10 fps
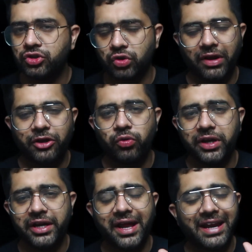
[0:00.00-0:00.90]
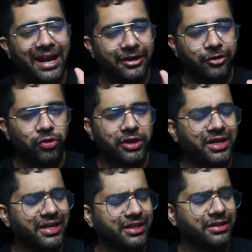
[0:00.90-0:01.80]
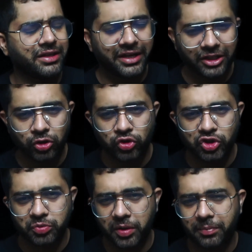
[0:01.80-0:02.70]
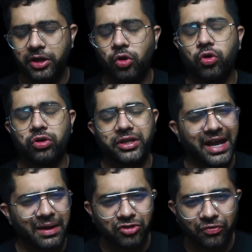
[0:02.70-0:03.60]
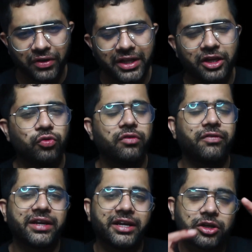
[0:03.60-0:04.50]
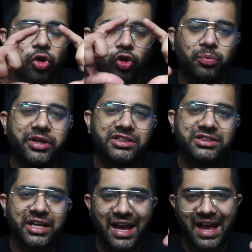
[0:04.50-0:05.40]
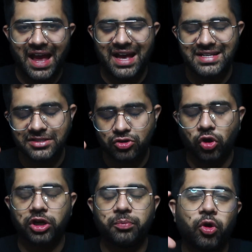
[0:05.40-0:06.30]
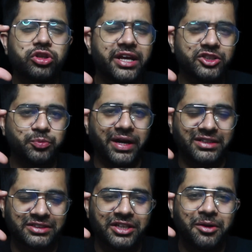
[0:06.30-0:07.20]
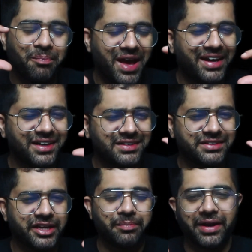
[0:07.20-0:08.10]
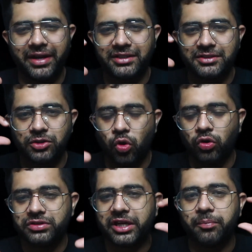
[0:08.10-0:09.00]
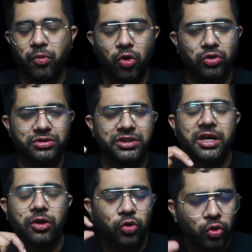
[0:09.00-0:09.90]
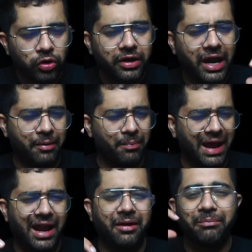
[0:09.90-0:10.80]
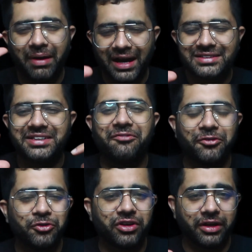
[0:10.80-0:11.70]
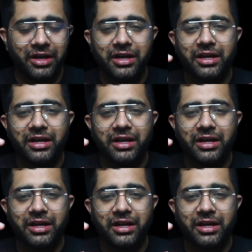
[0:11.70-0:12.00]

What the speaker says: so when you read an editorial in the Hindu newspaper or the Times of India, you will find that columnist has talked both the aspects, merits, demerits, cons and pros, good and bad, past and future,